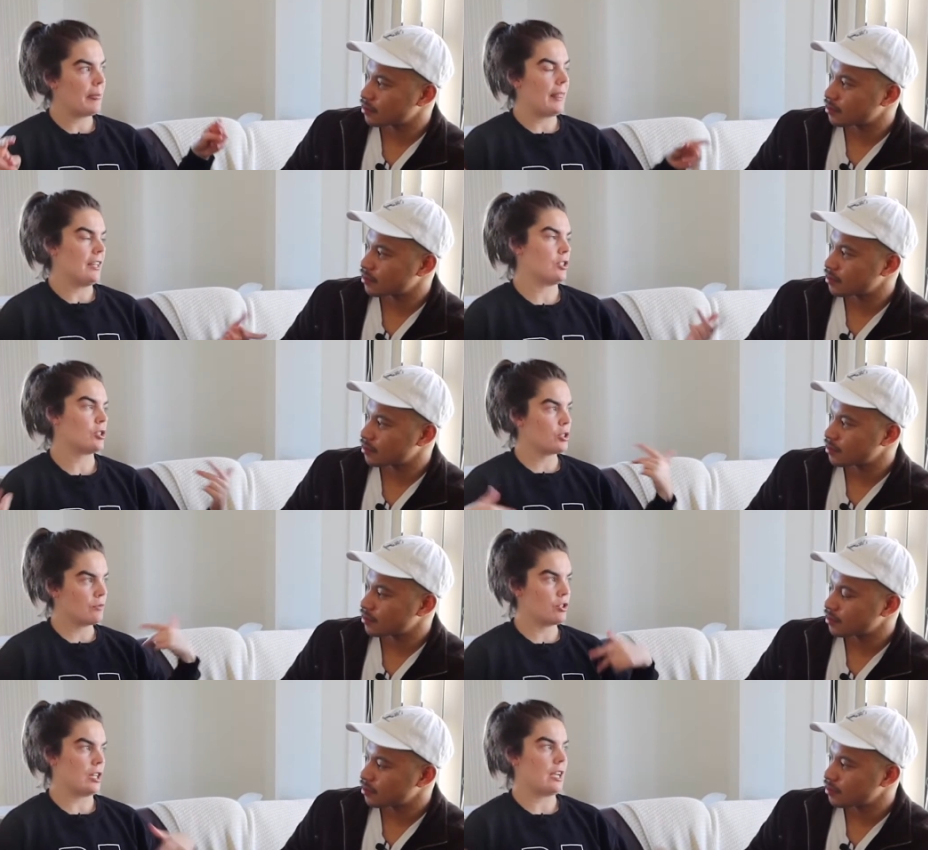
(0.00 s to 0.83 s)
Speaker 1: It's just because
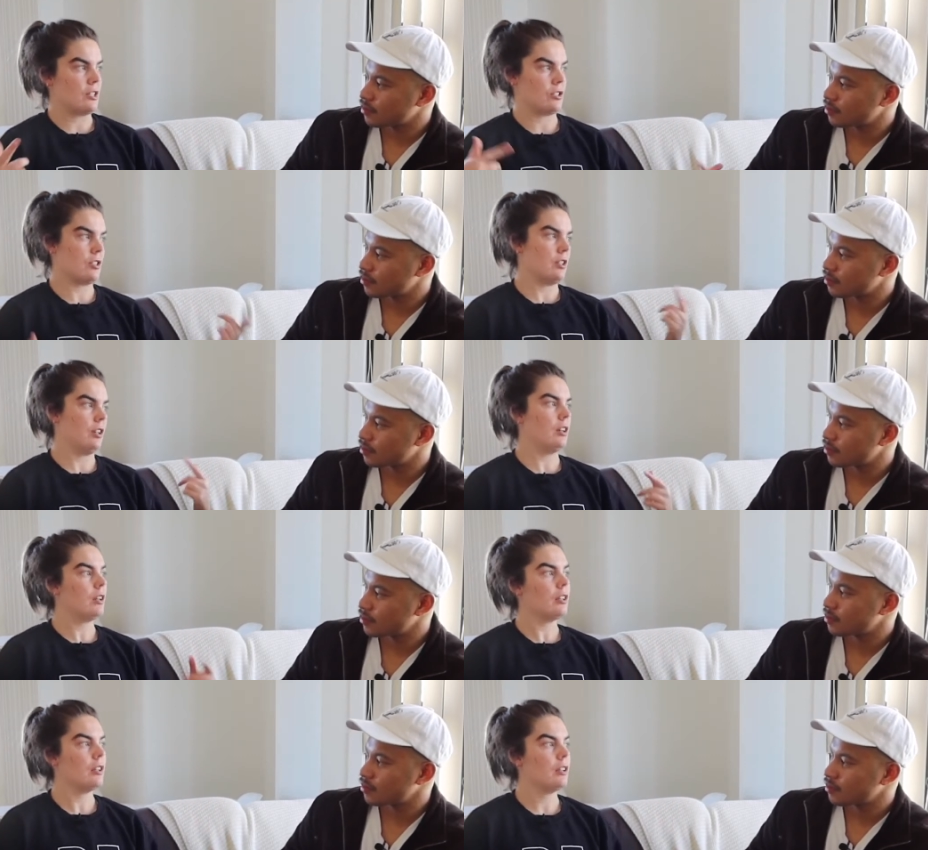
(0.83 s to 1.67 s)
you've changed the
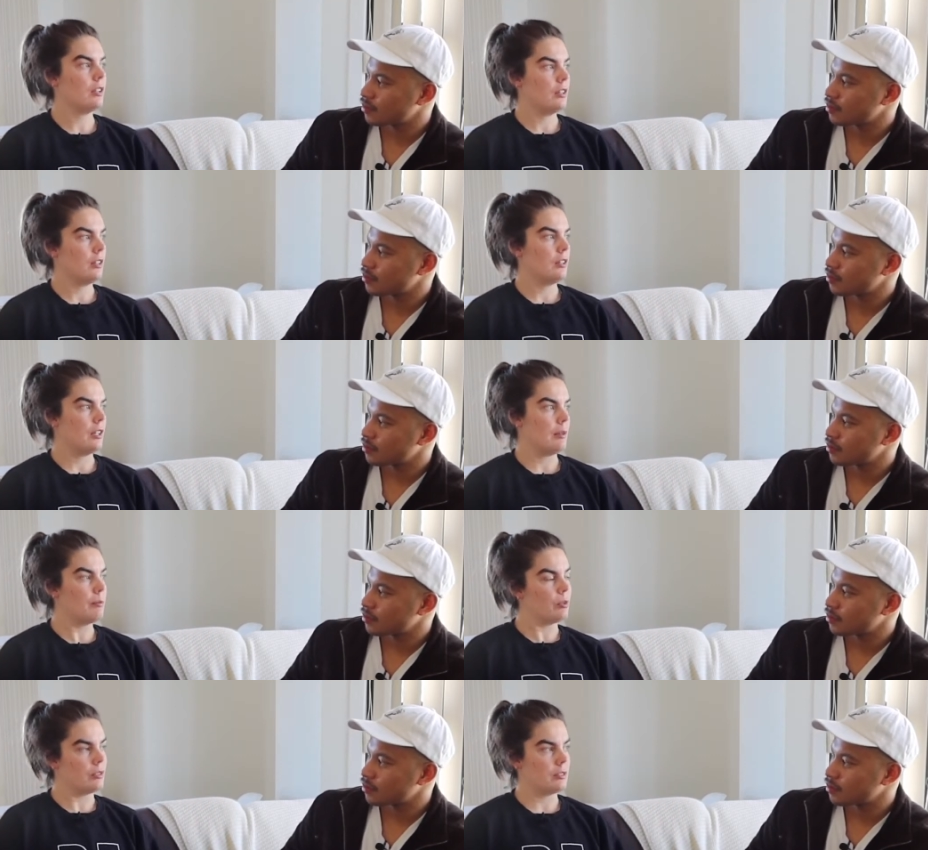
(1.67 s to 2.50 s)

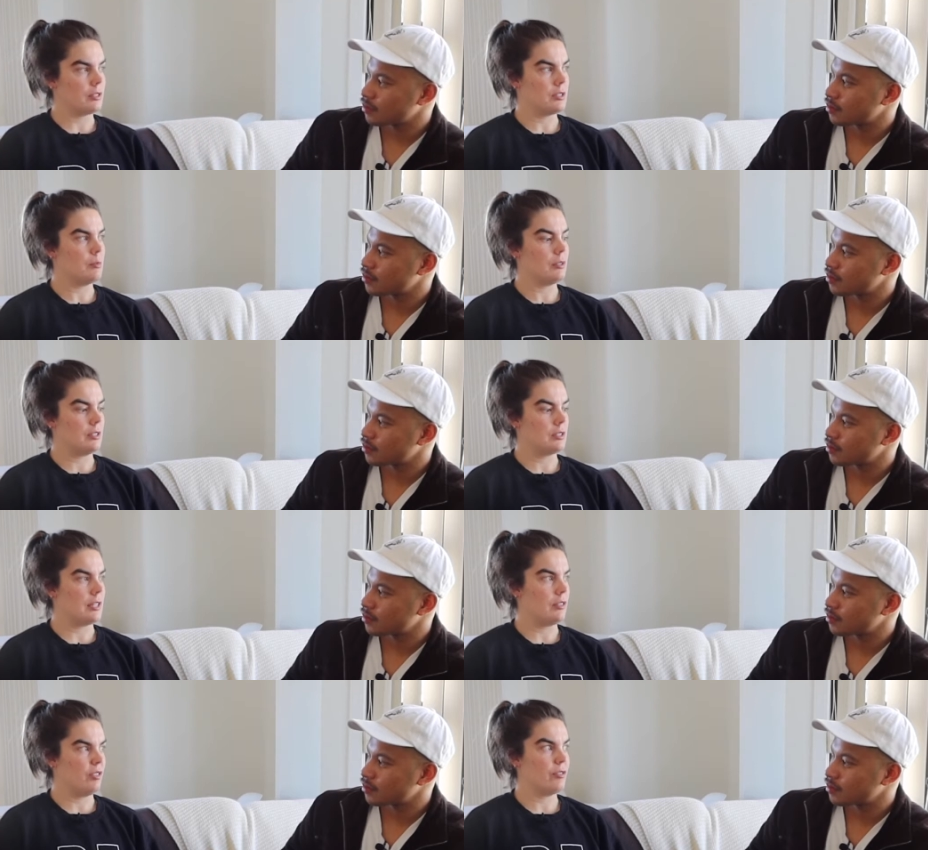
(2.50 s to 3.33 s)
input, the stimulus,
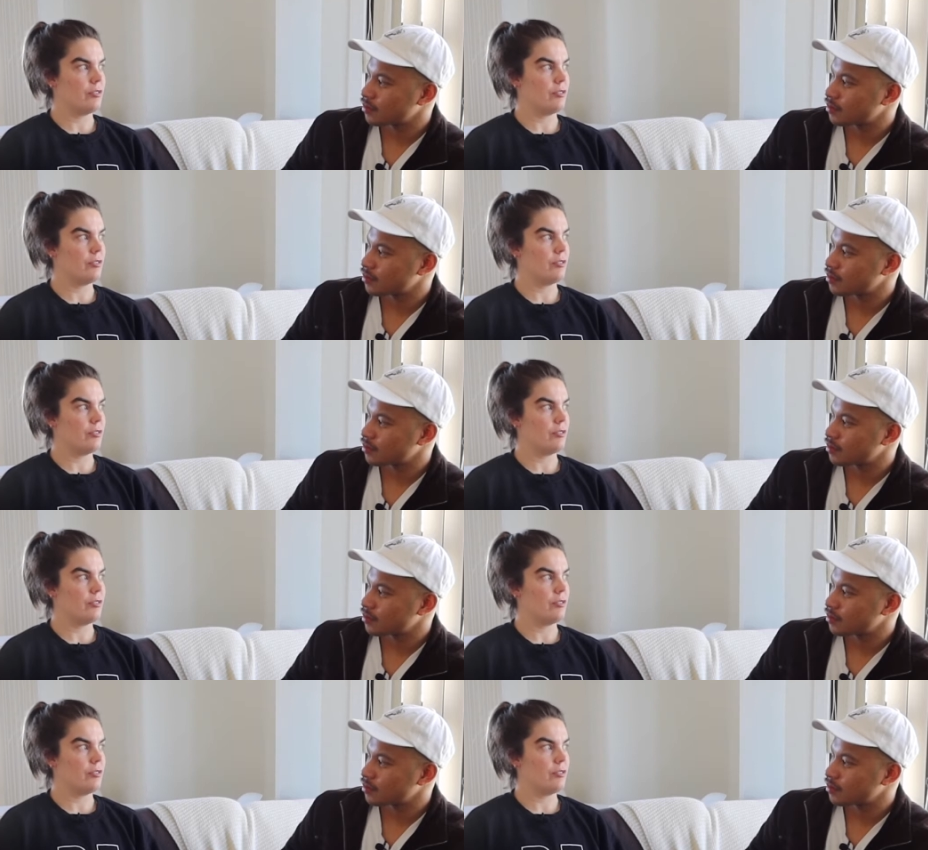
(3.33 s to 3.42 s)
and the,